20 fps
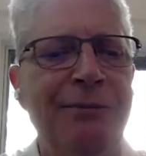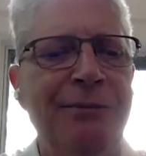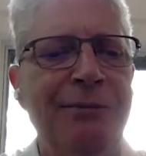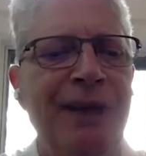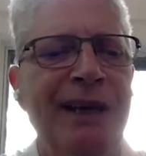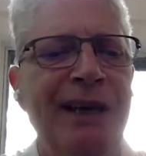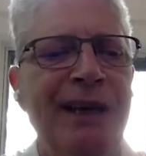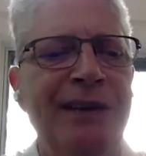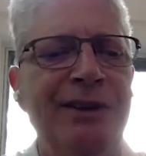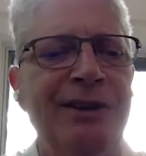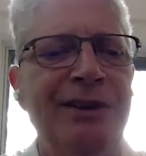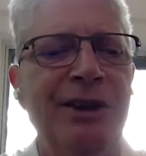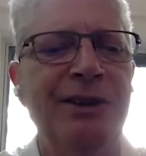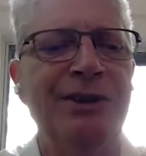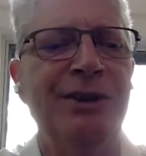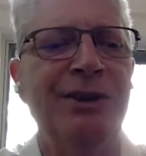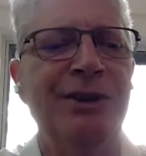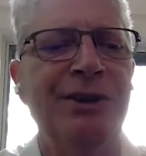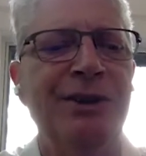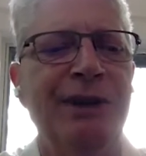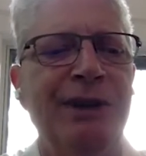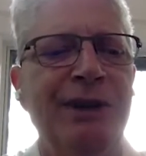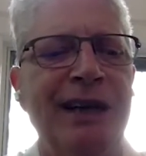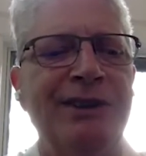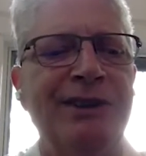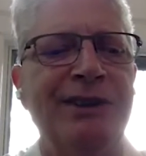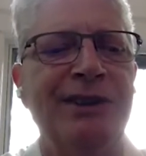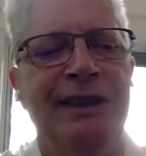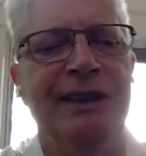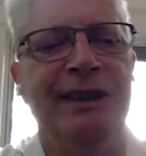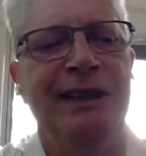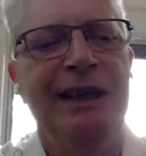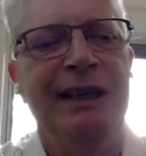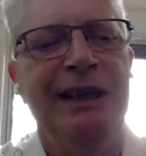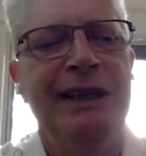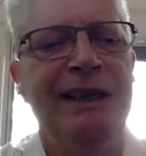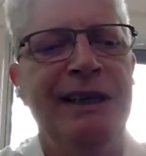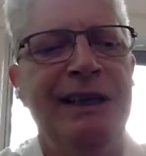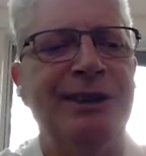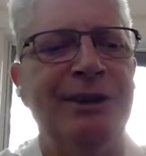And there also
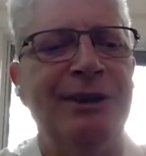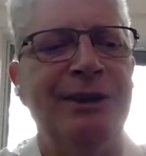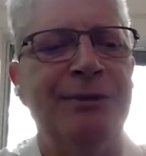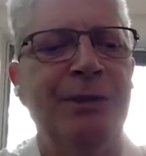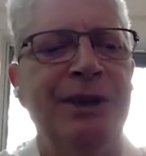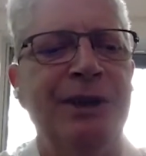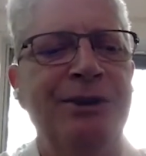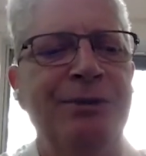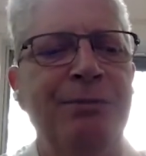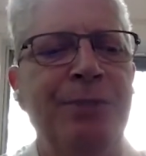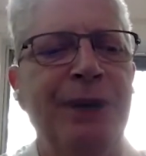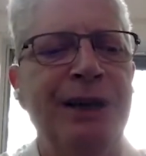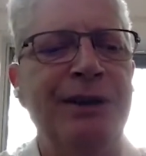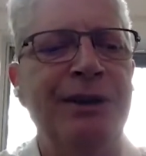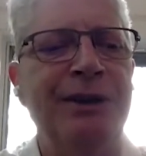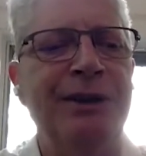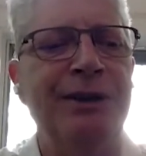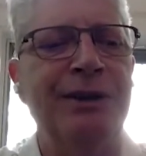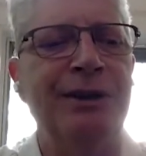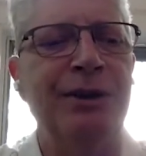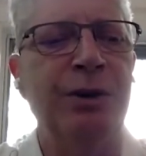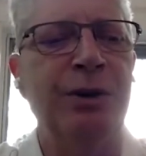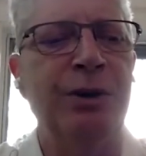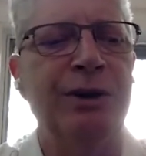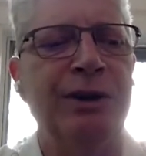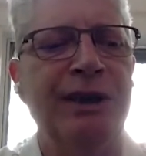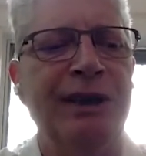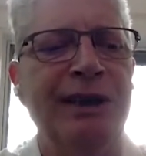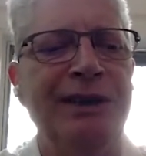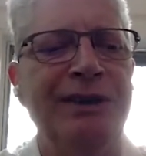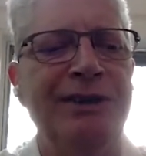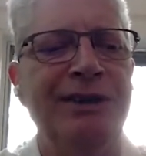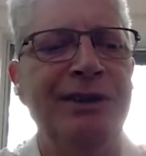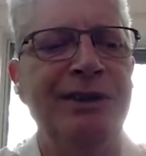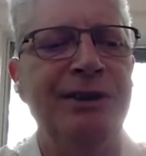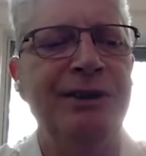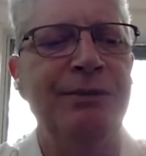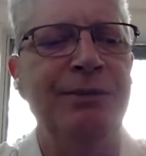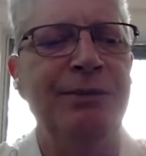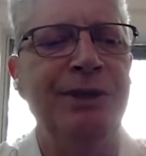actually is a much better
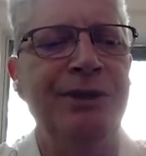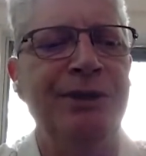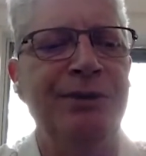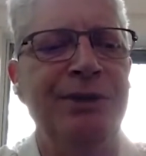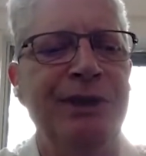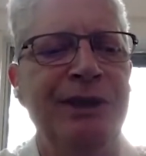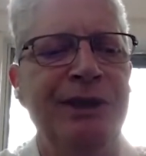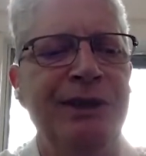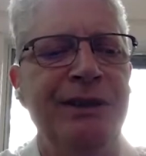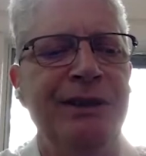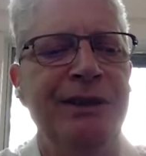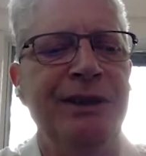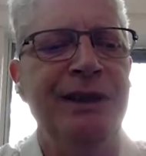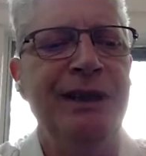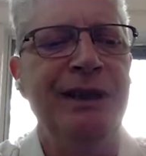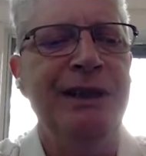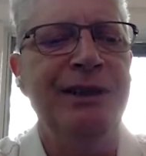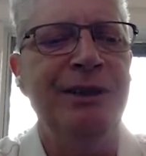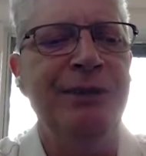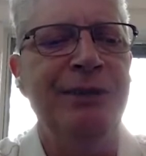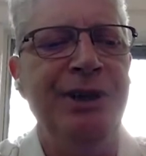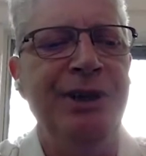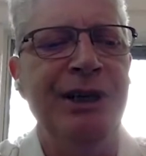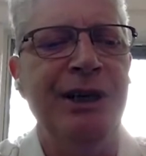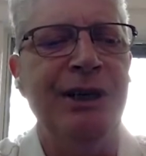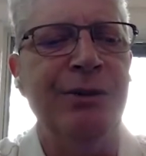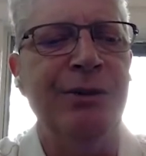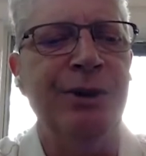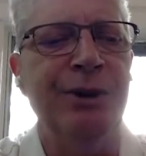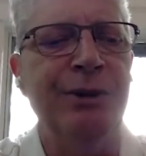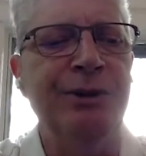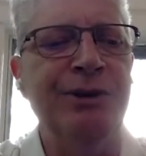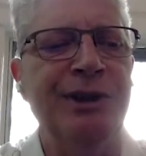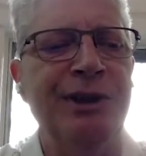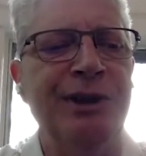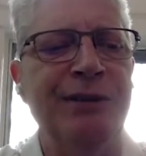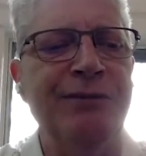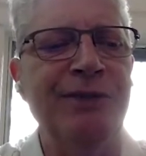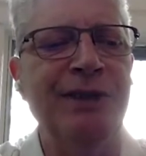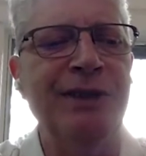correlation between the
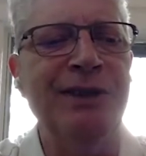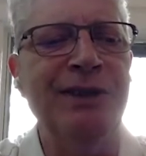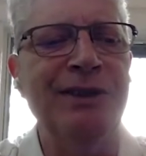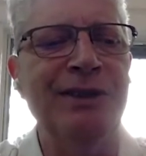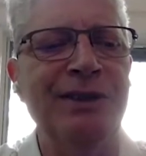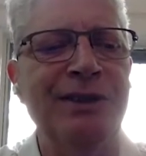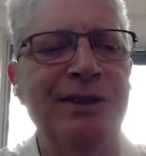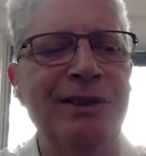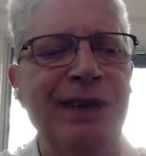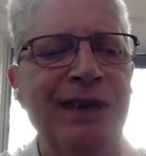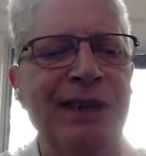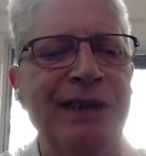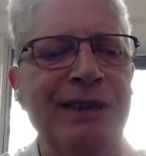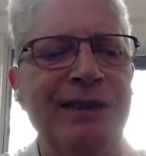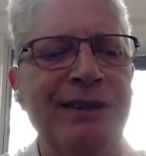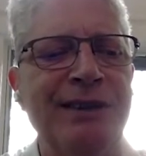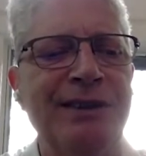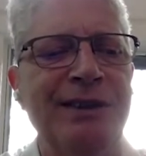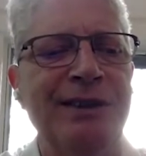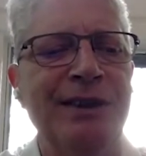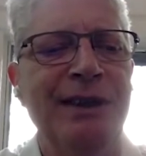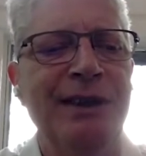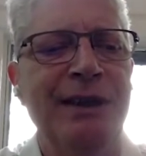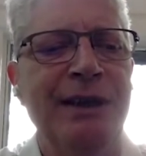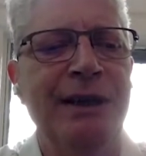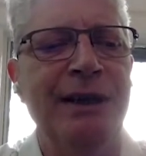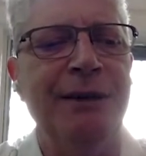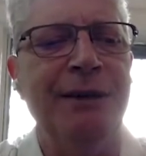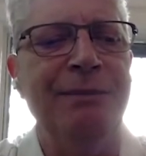PROs of functional status